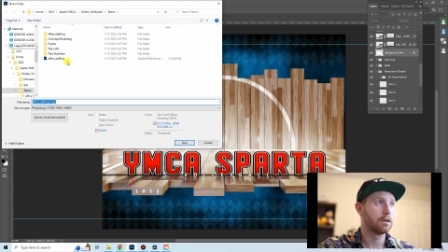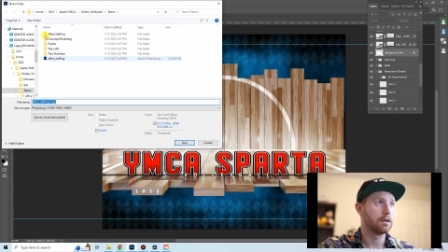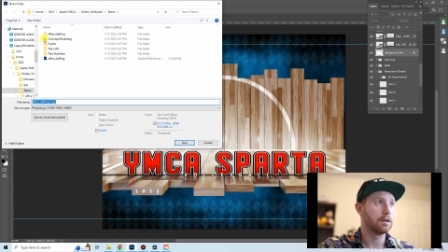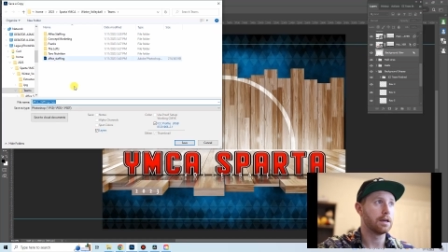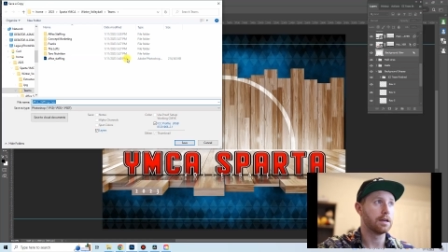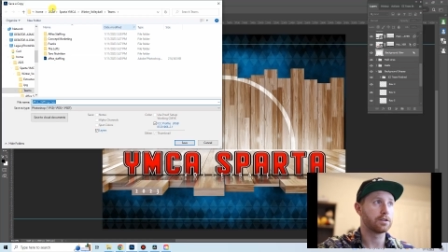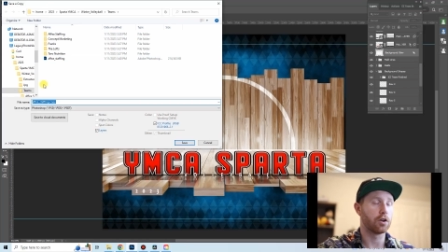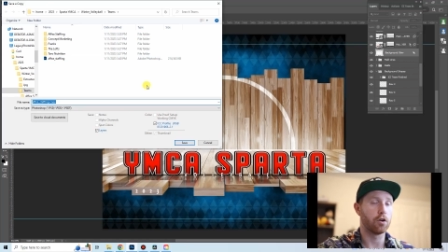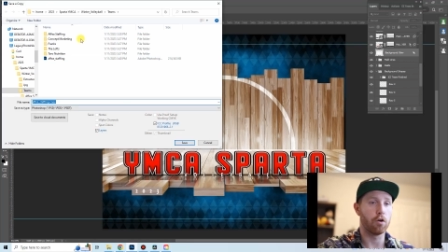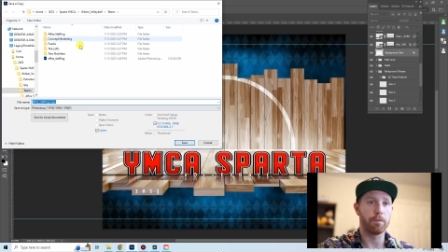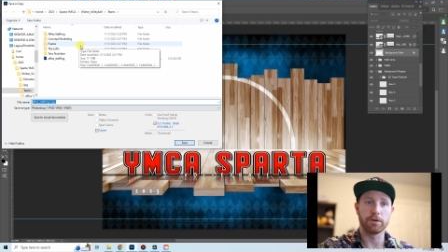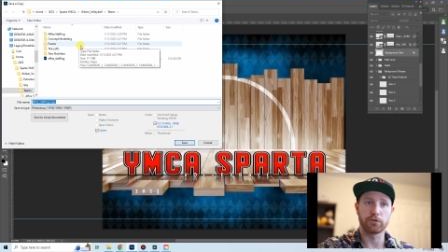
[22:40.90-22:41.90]
it's going to
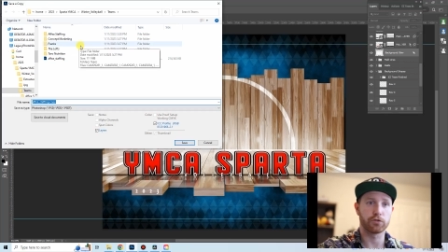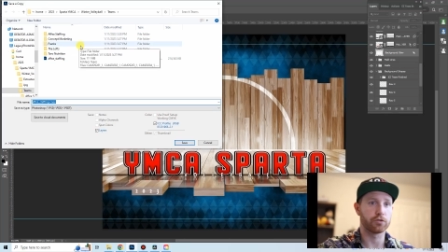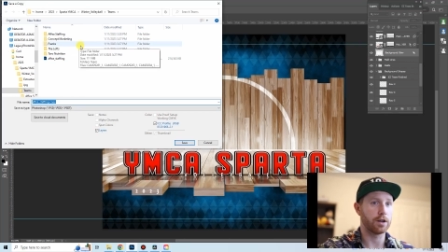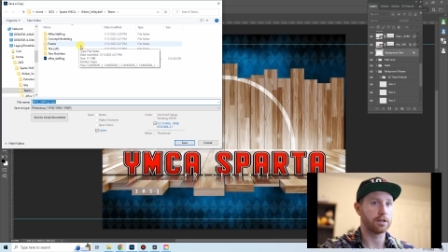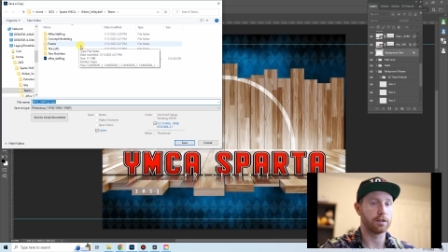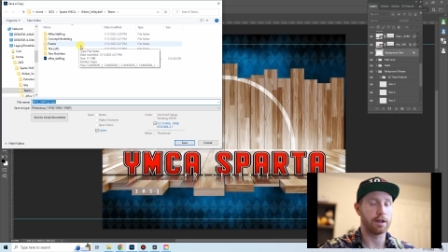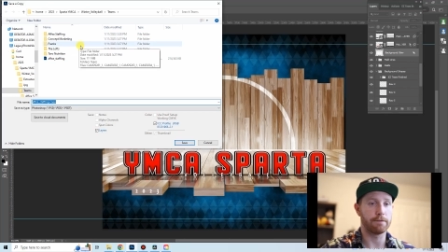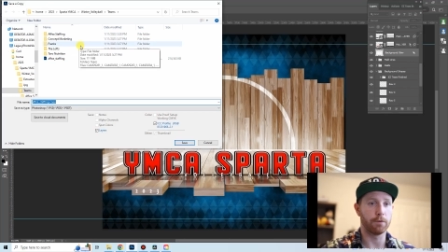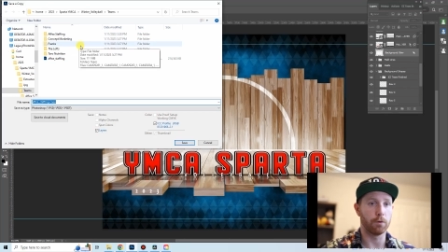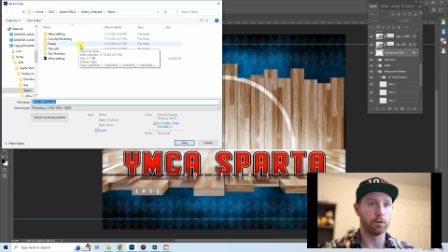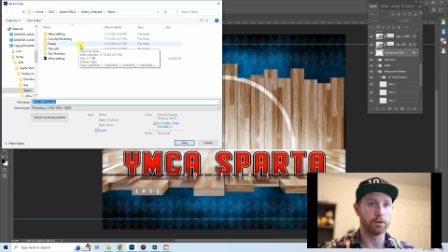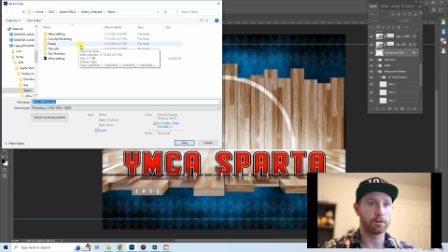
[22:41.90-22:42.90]
open straight to that
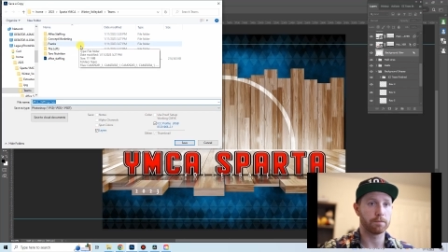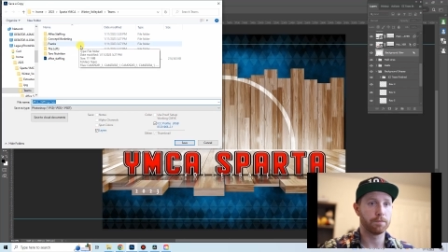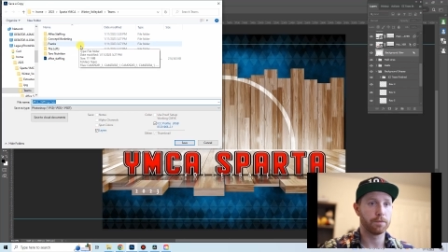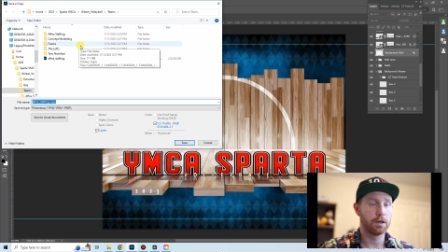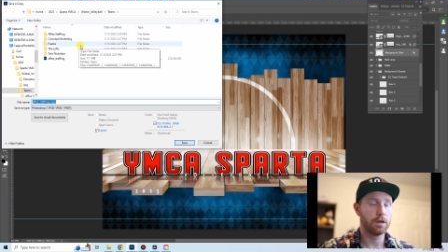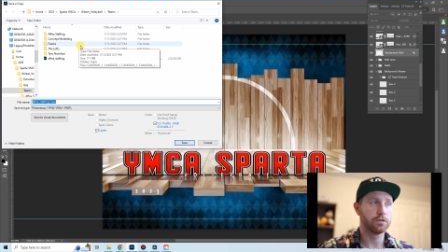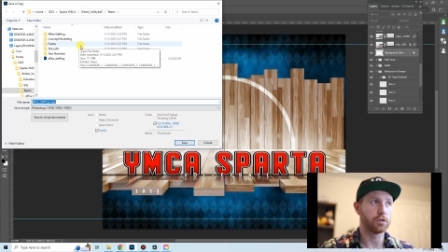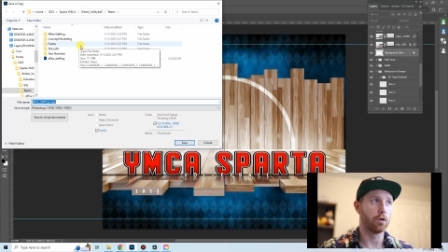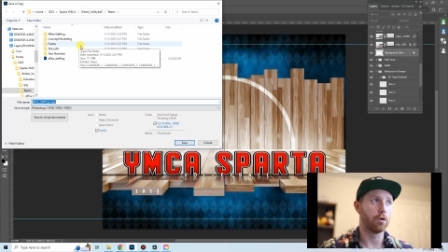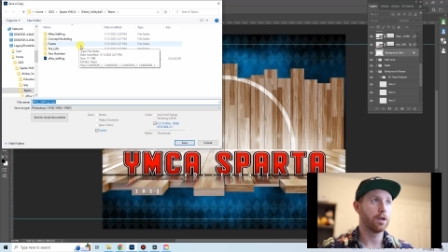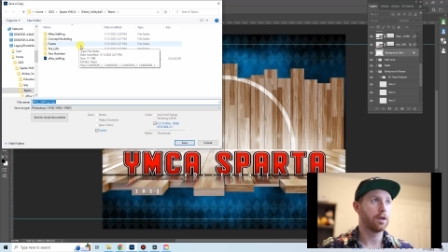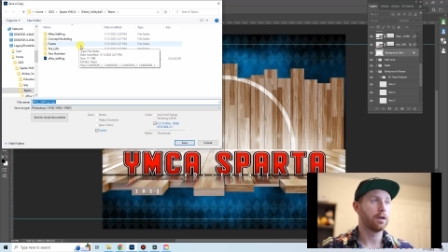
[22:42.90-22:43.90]
folder. So
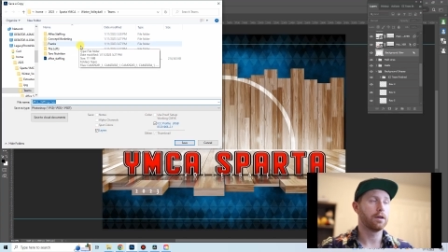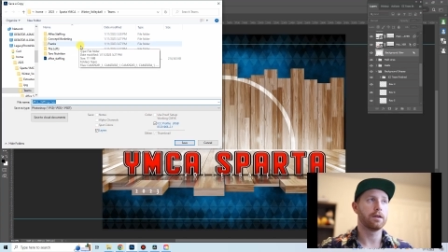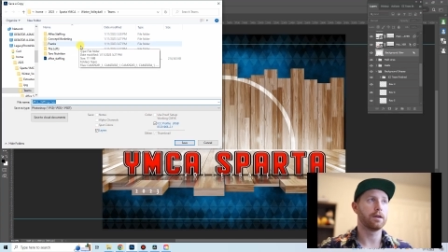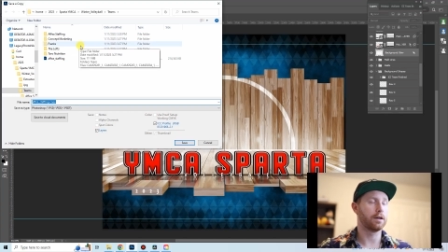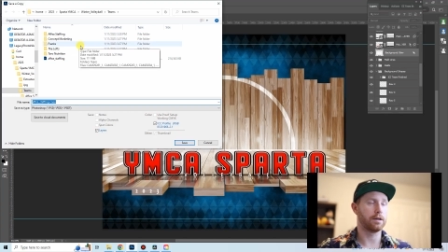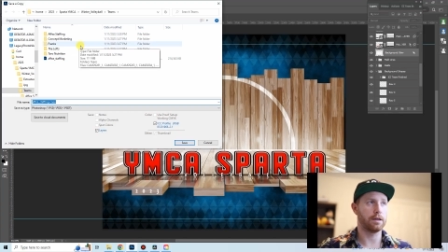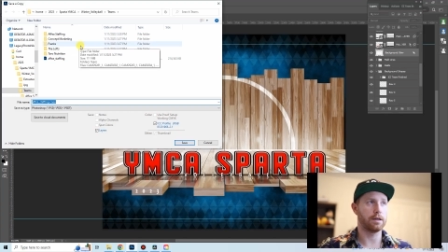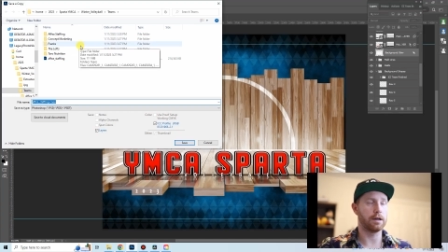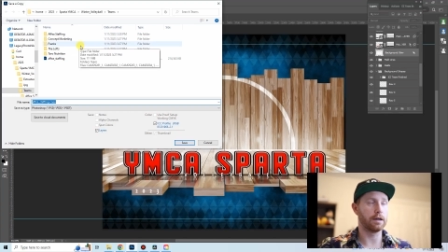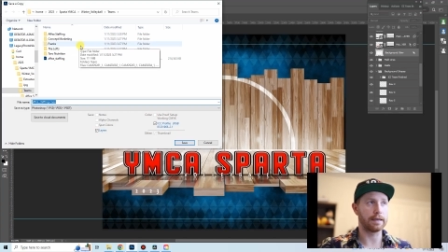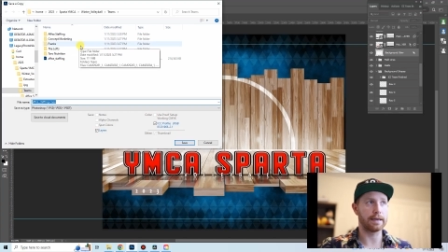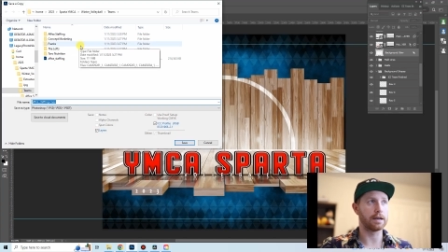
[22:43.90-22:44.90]

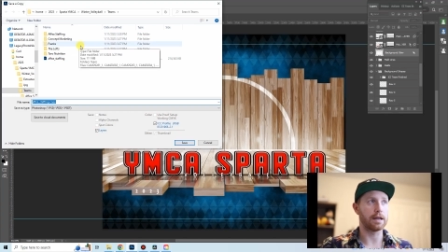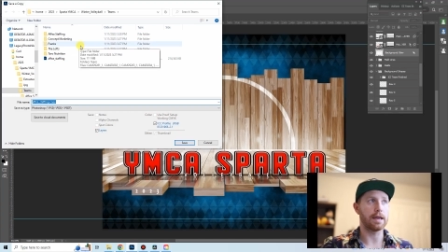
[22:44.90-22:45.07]
again,